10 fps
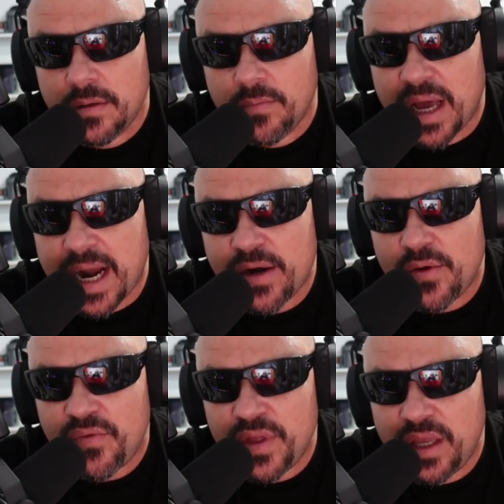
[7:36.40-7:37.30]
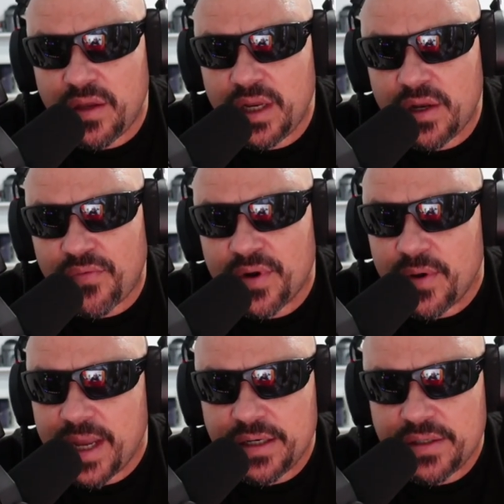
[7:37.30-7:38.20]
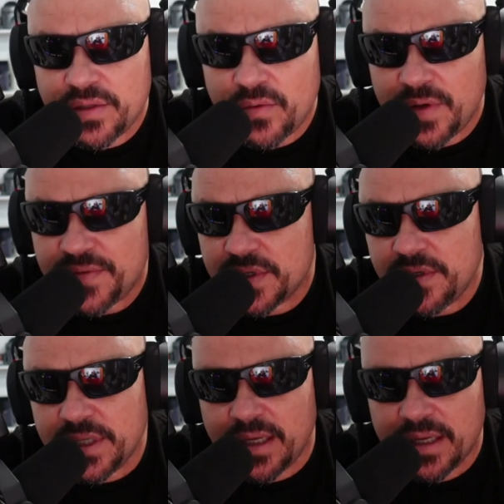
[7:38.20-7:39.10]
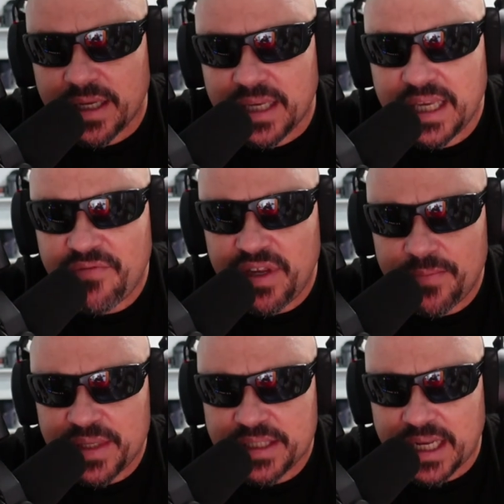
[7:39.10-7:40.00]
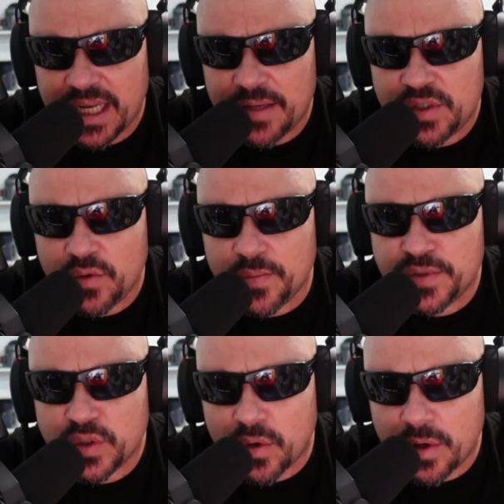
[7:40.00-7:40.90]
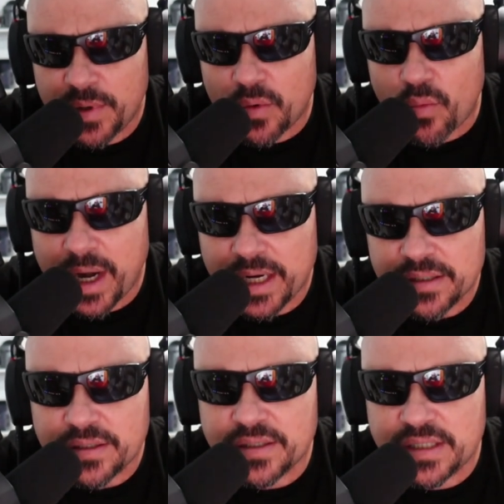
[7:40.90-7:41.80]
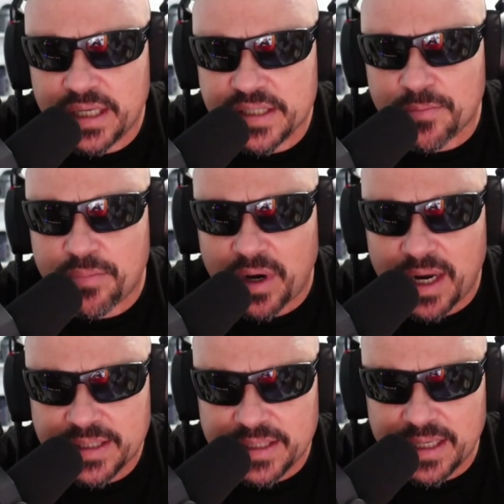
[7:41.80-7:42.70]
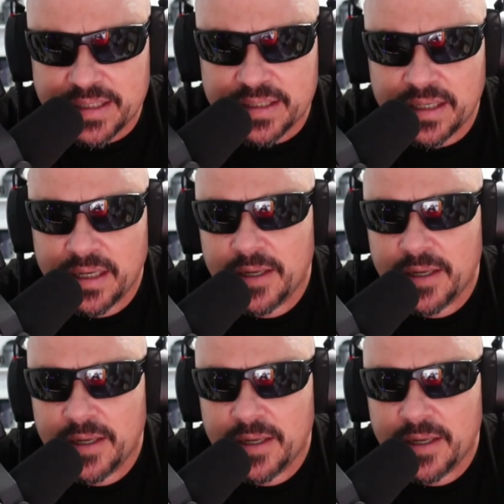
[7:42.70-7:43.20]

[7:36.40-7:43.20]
But I don't think you need to throw Aidan to the wolves early. Give him the time to absorb a regular season process.